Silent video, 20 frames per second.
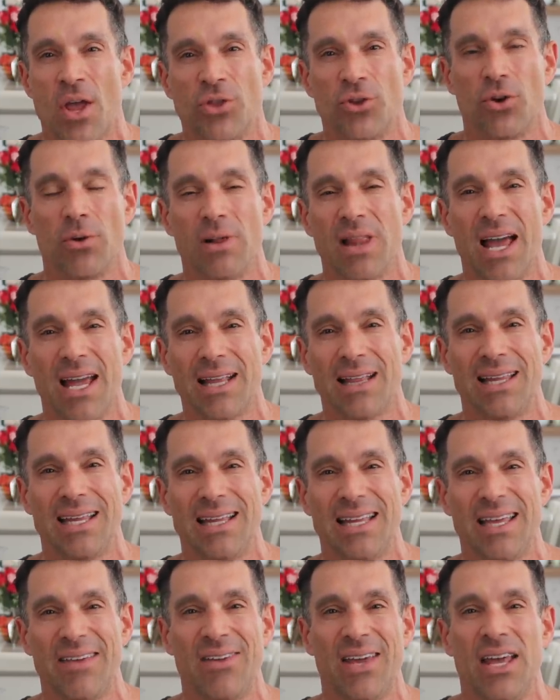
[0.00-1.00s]
they're
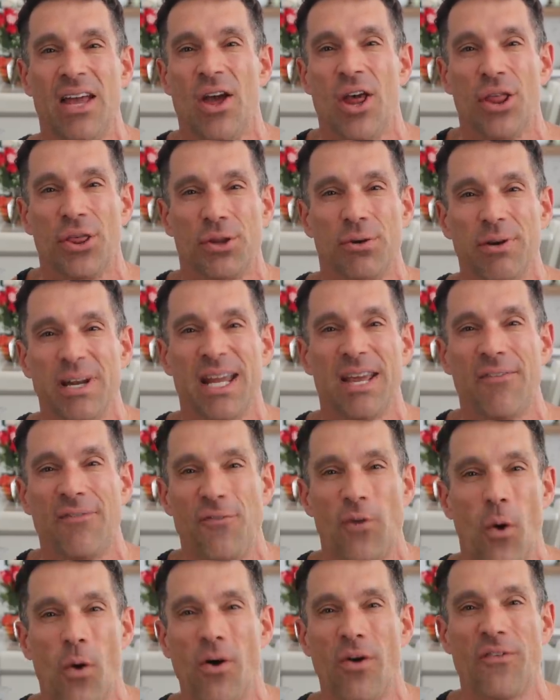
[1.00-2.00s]
likely leaving three,
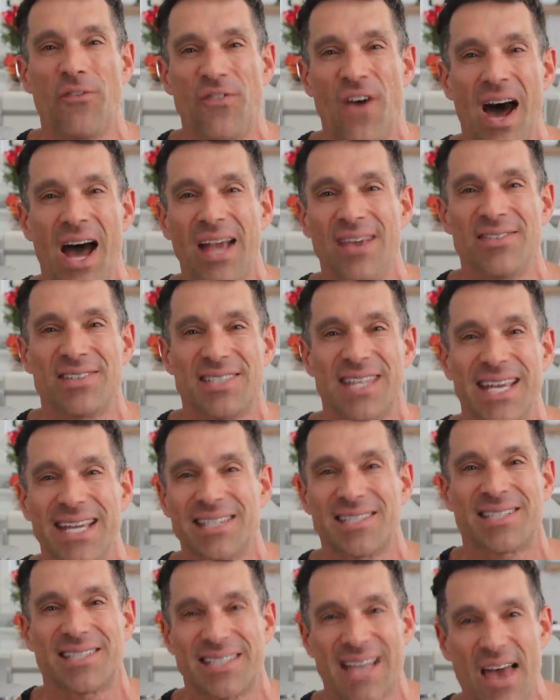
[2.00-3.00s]
four, five,
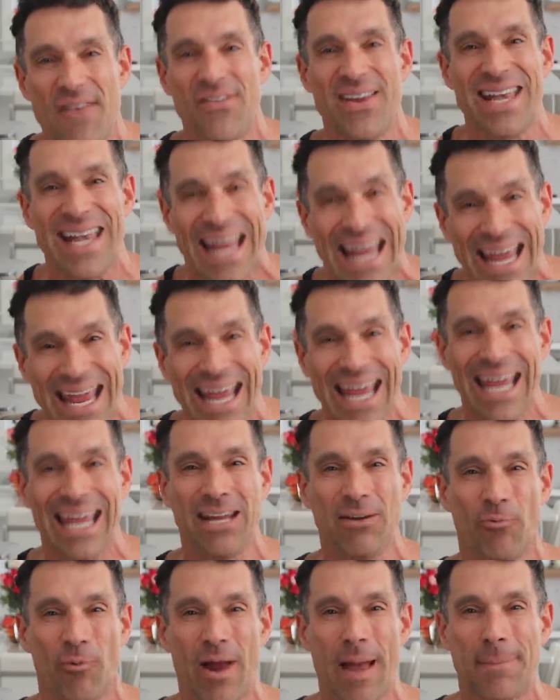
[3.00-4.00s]
six, seven,
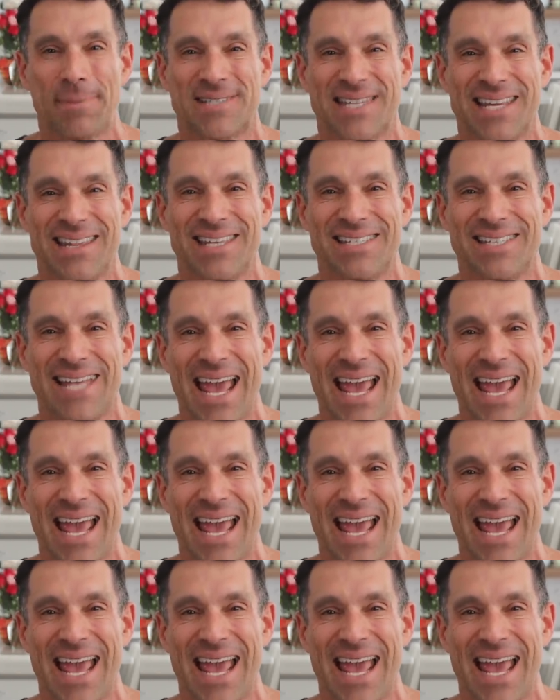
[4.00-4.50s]
eight reps in the